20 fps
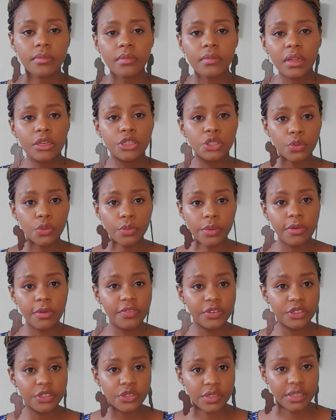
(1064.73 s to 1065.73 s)
So we move
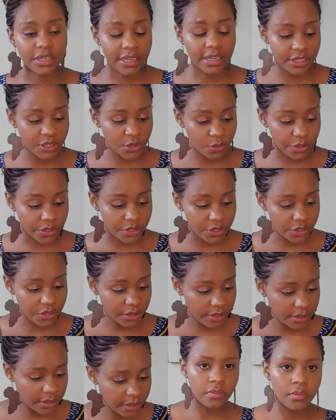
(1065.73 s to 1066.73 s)
on to the next question.
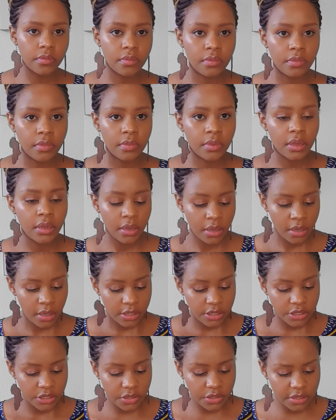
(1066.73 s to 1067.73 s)

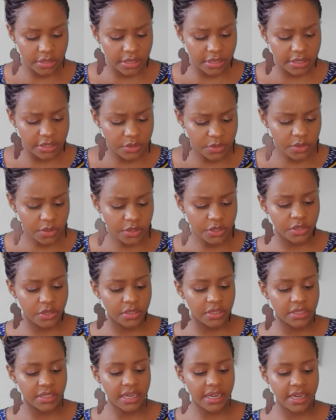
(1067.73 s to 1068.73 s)
So the next question
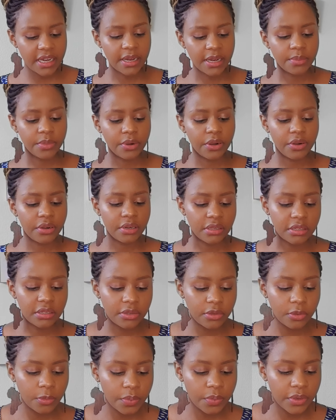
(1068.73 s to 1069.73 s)
is, hi, I'm currently an
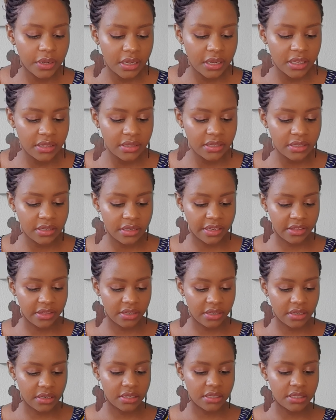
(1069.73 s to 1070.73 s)
au pair in the
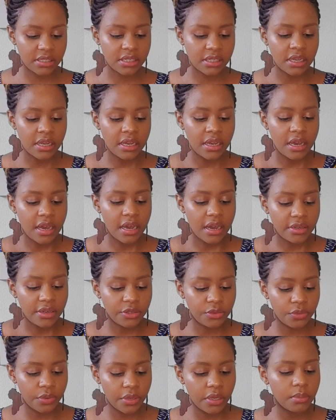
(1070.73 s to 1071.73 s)
Netherlands
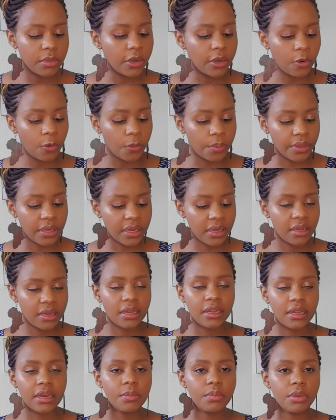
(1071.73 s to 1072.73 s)
doing my au pair.
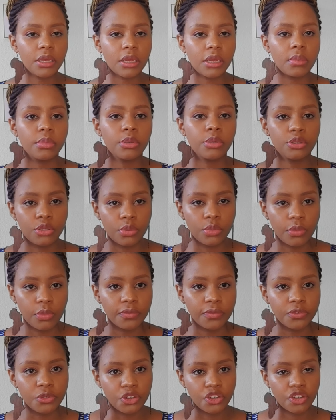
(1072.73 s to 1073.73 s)
Can I be able to move
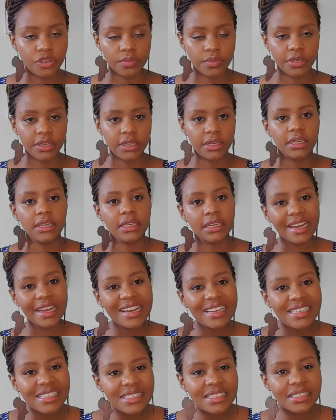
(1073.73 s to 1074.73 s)
to Germany?
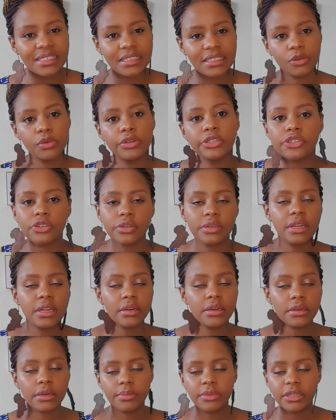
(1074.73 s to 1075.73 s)
Yes, the question,
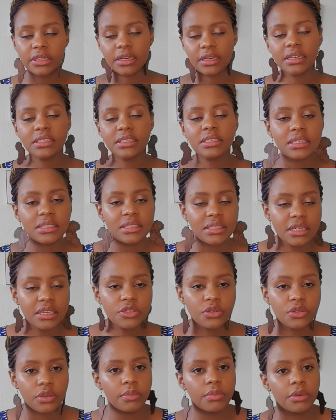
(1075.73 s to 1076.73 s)
the answer is yes, you
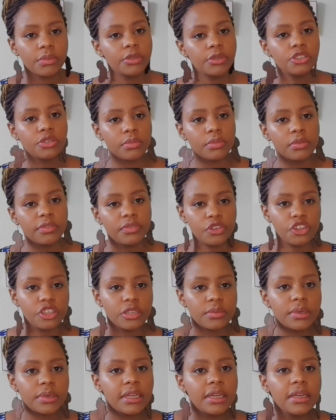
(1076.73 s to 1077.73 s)
can be able to move to
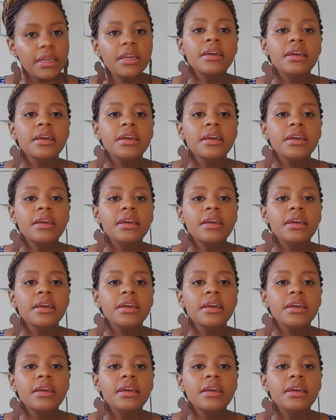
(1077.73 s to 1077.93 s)
Germany.